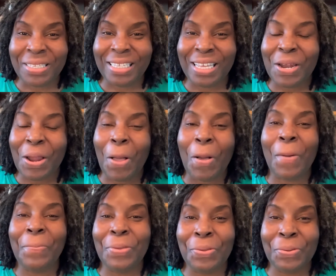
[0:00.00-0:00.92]
it. I
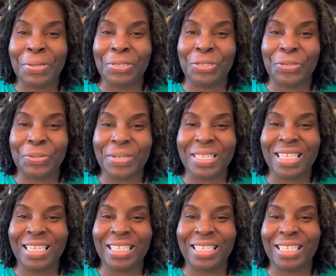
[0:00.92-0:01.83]
hope you enjoyed
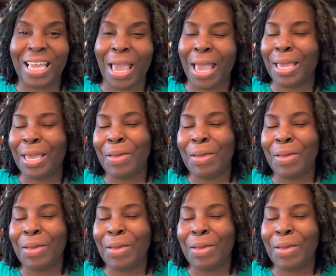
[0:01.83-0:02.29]
this tag.